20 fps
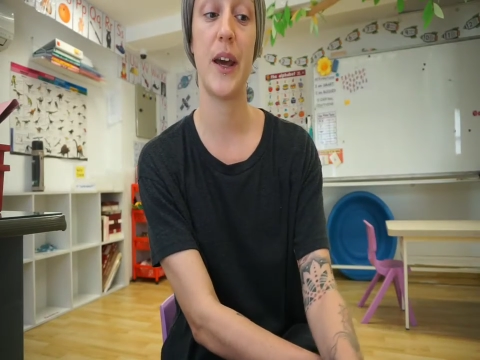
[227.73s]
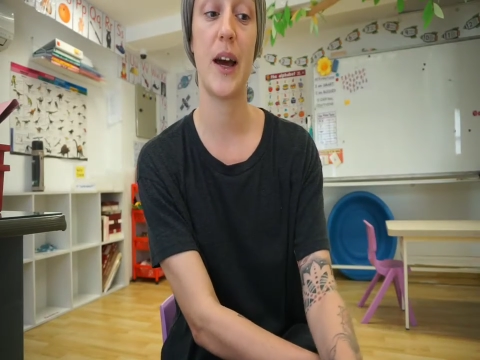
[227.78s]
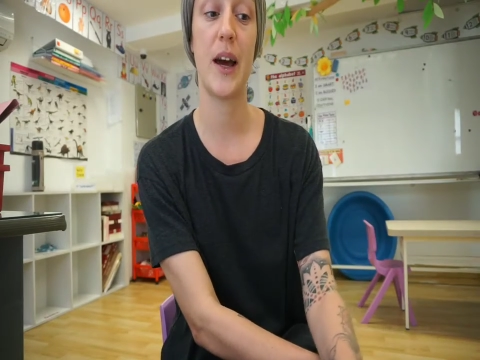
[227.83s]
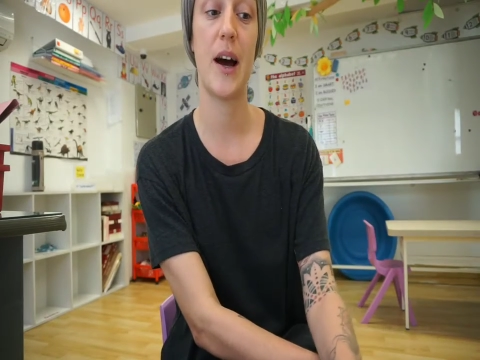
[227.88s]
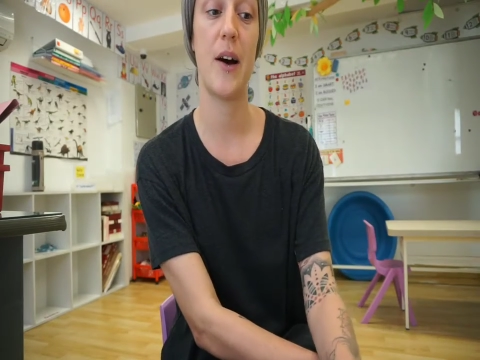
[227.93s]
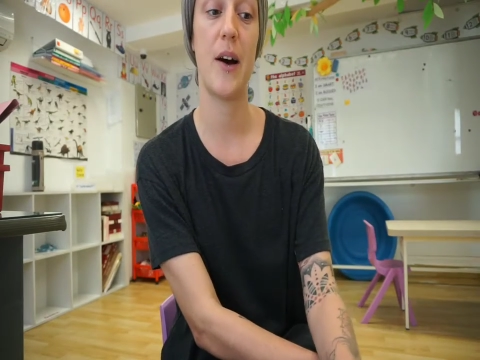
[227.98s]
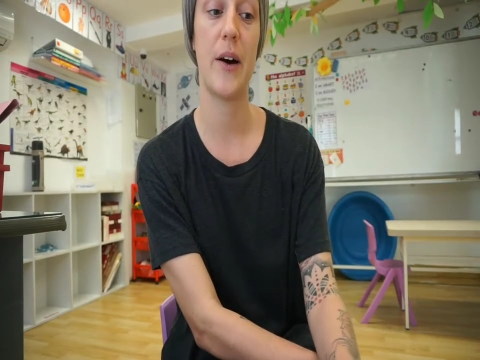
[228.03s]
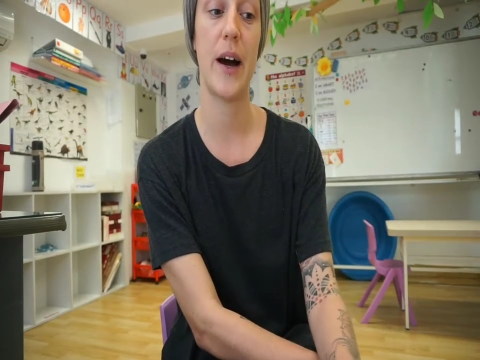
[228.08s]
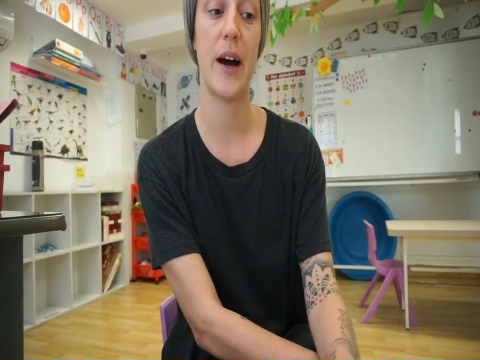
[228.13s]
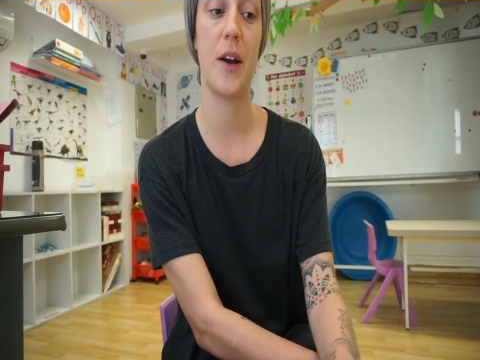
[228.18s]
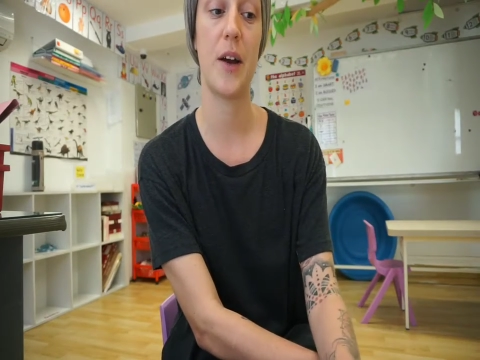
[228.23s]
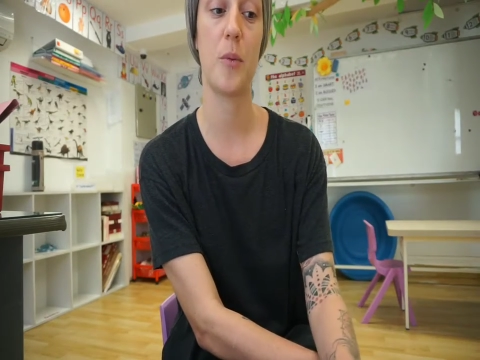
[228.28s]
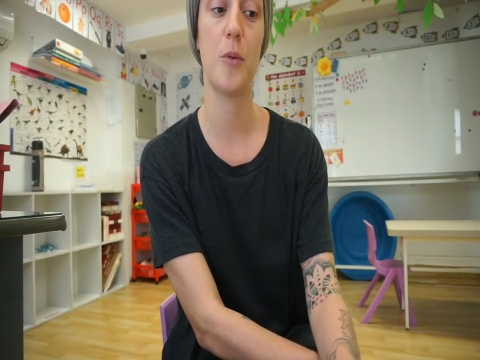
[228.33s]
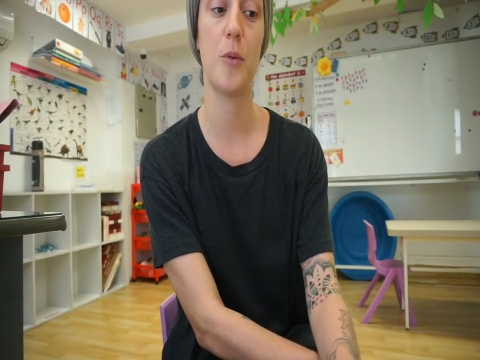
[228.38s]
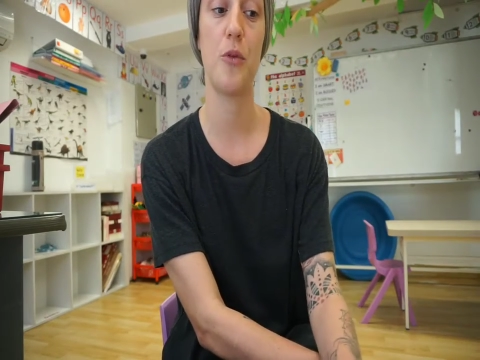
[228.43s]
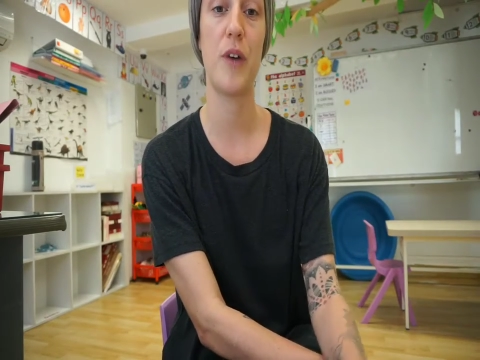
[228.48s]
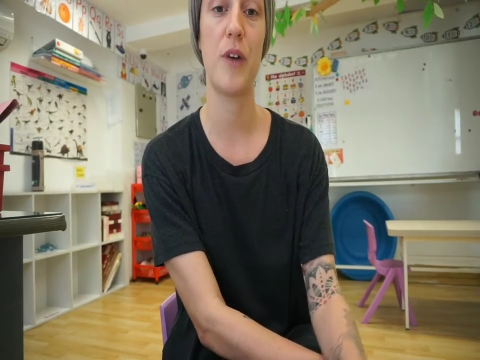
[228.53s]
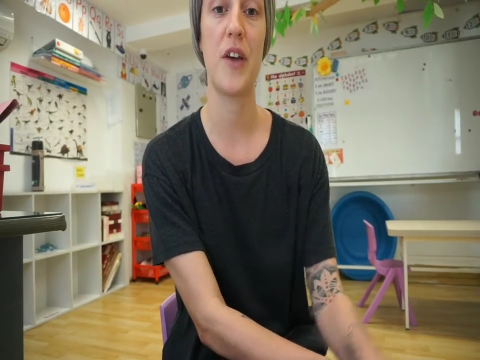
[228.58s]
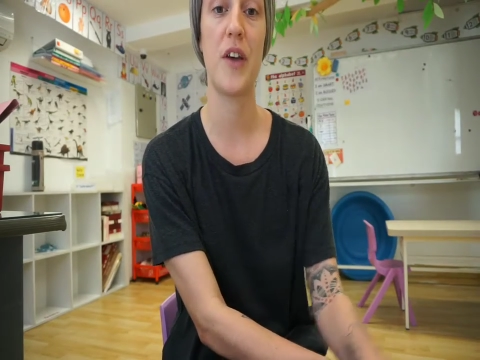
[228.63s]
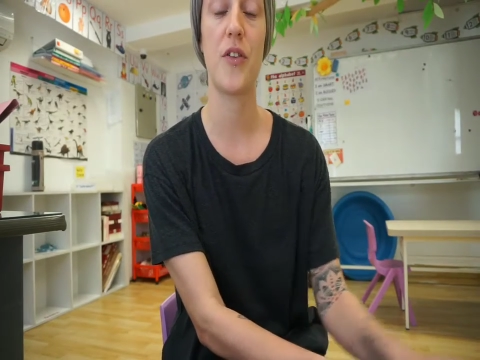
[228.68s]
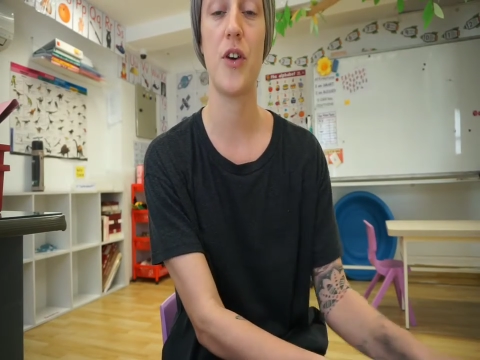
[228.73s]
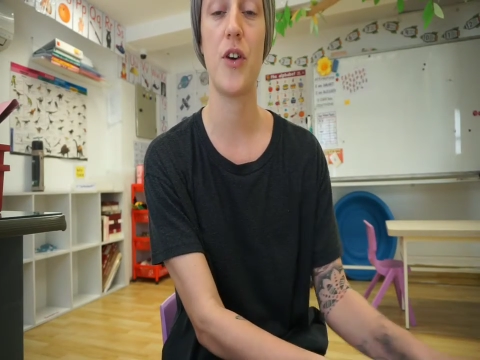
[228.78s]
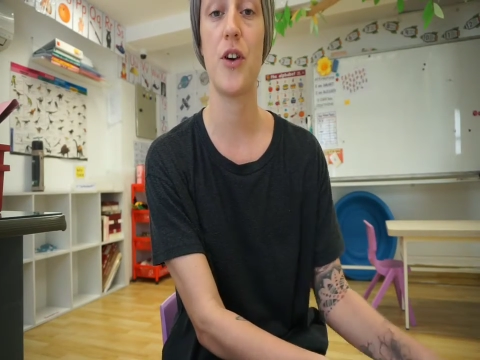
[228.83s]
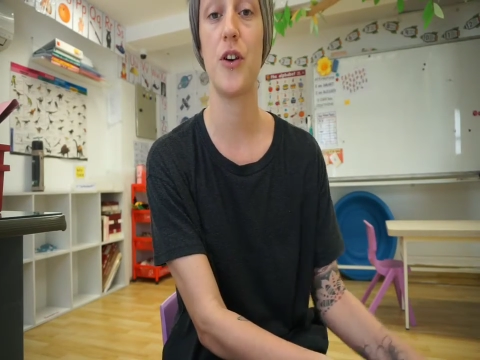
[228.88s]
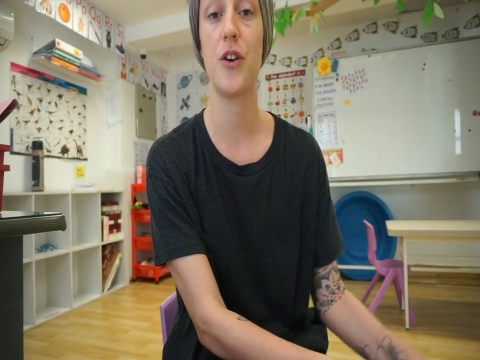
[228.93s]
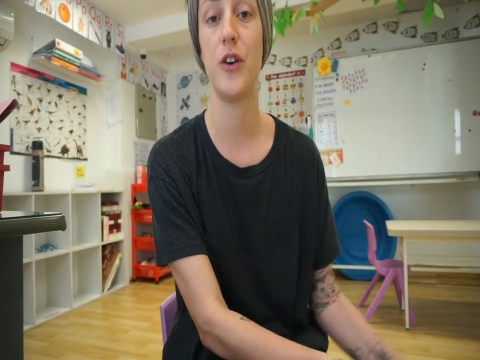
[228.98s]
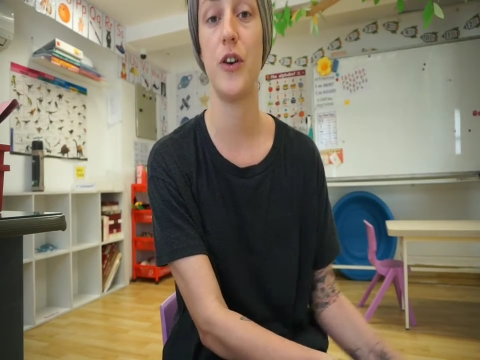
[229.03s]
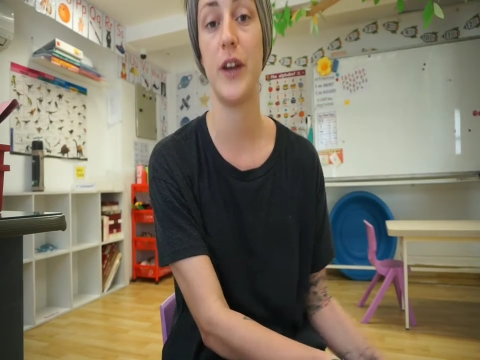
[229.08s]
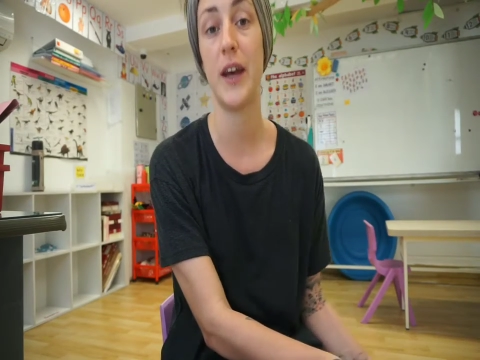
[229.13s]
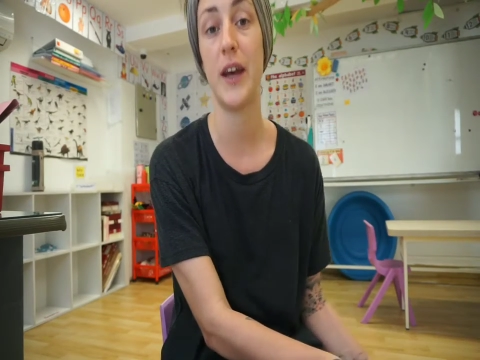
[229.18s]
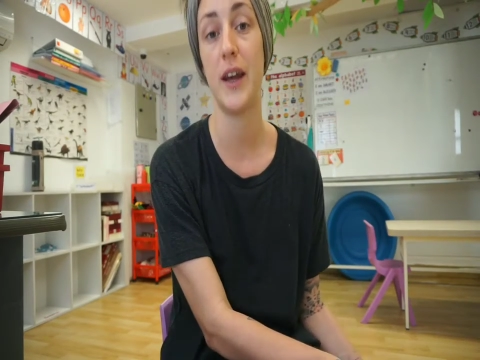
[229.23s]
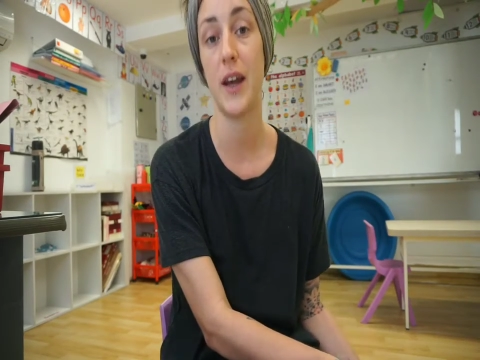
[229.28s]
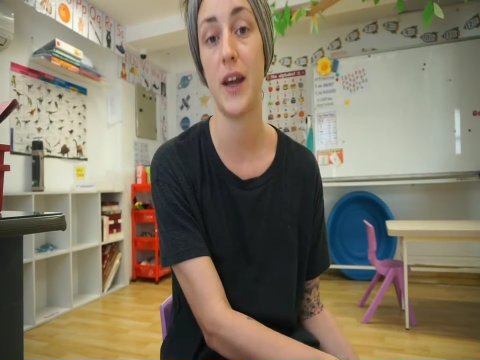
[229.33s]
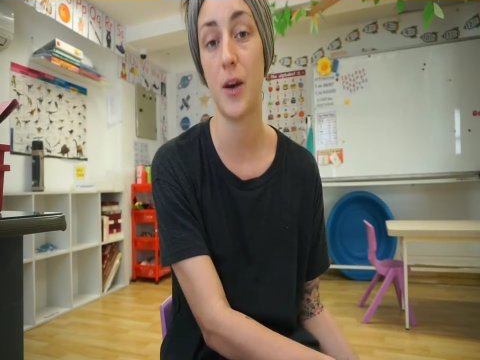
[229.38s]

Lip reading: our animal rescue unit